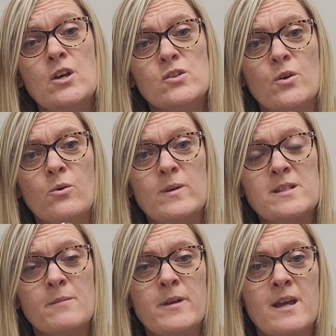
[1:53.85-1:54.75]
So when
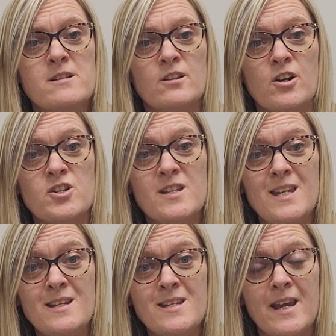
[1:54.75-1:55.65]
someone has a large
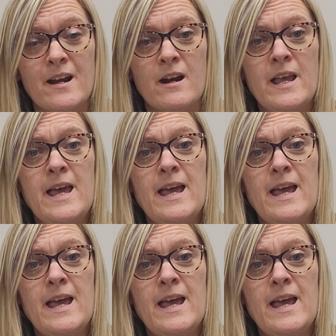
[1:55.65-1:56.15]
skin tear,